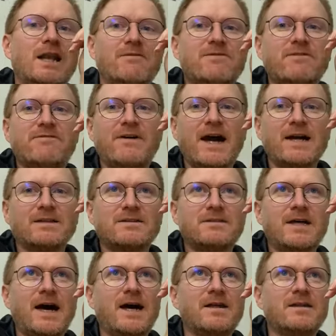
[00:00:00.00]
I love the
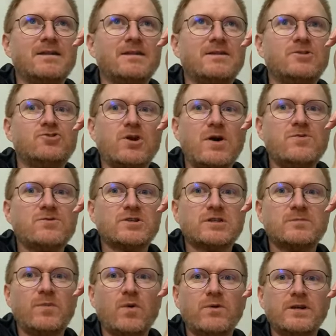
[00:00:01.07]
fact that the
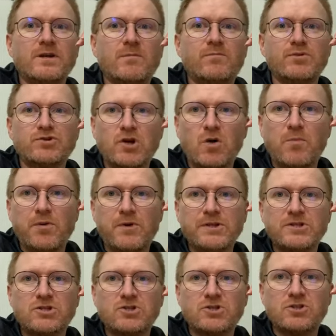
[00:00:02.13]
drones are spawning on patrol
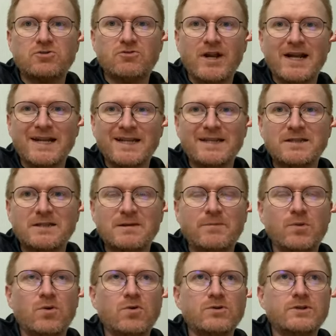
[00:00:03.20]
points directly
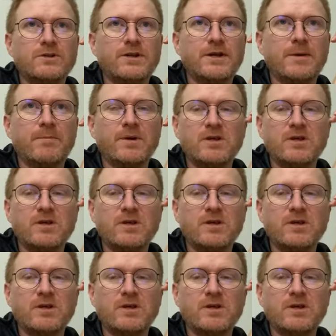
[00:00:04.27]
into the board,